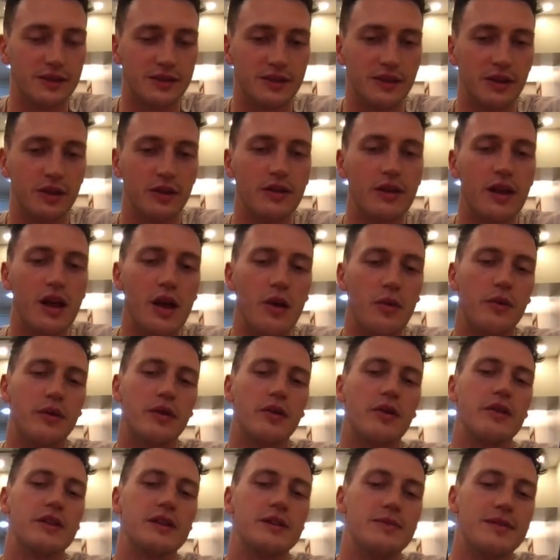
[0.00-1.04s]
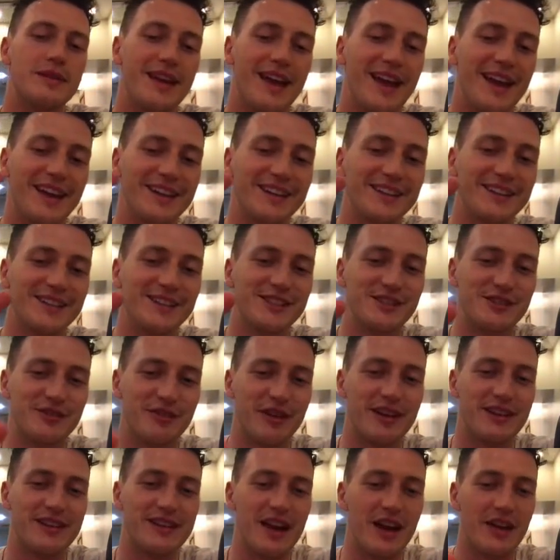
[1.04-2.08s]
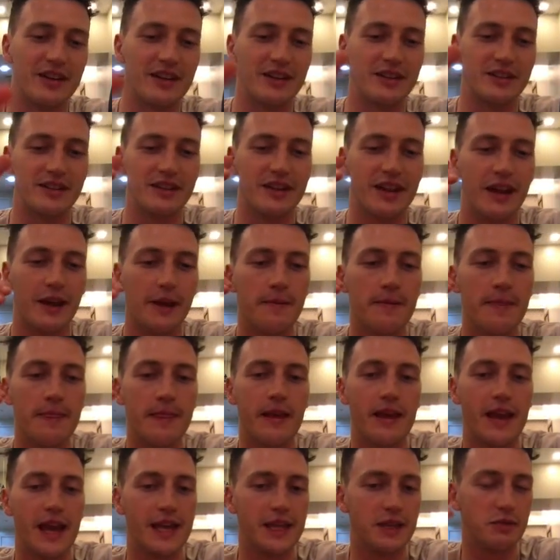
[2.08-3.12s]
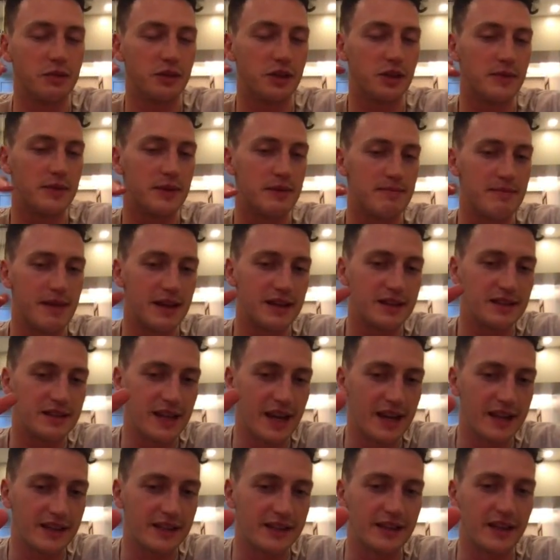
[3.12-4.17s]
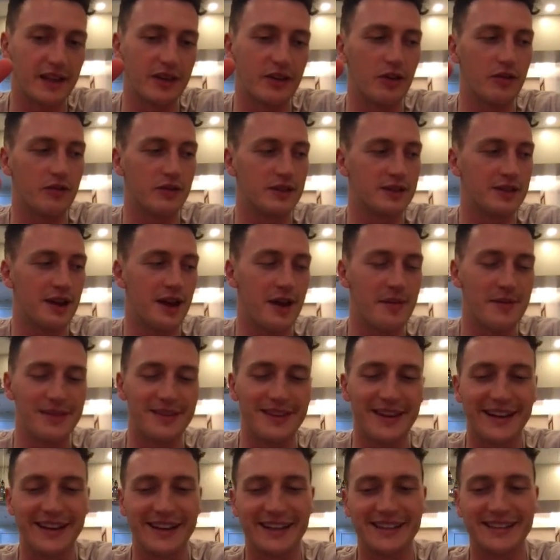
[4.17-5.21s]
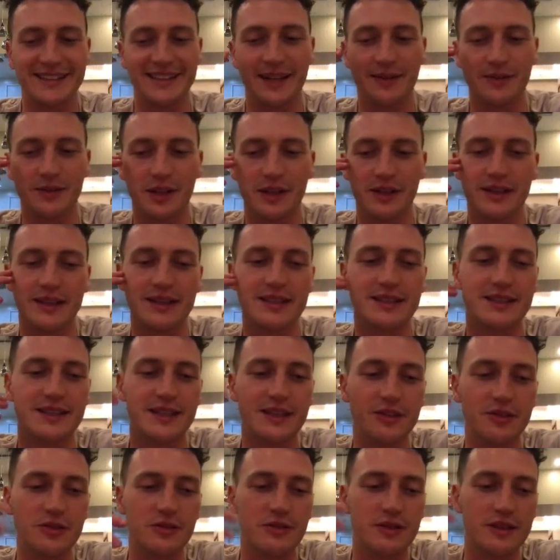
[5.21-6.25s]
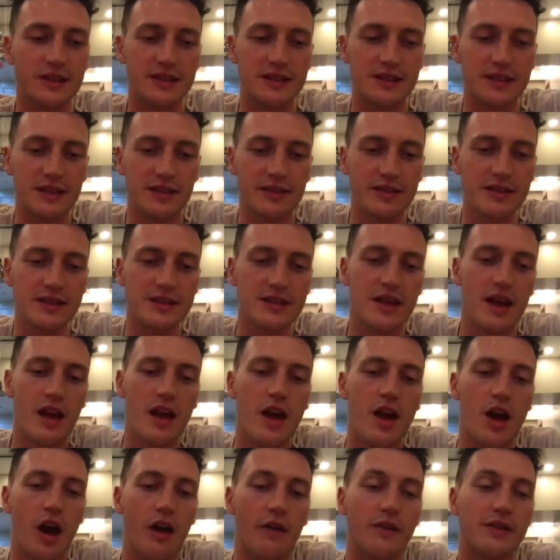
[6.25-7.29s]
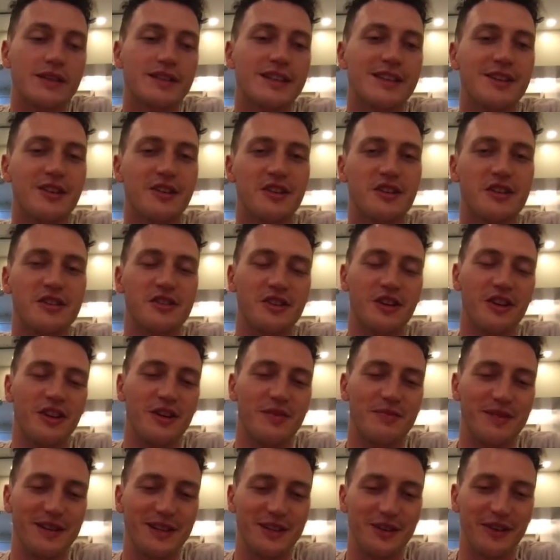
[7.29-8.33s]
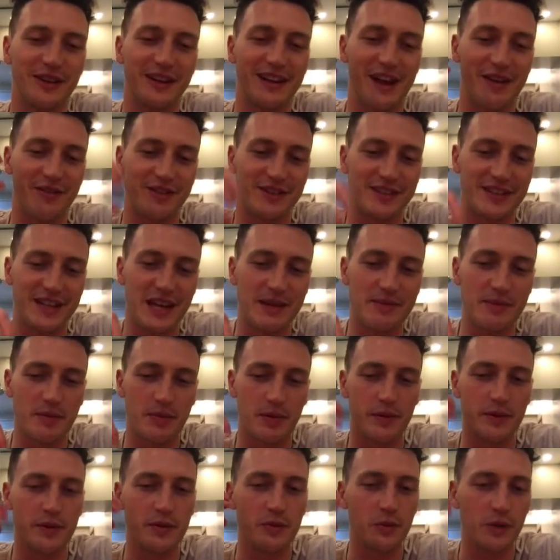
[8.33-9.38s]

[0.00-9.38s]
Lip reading: or so, we're going to be heading straight down into there, and then we're going to be maintaining that over time. And like I said, I'm going to continue this series. Obviously not going to be doing it every day, but probably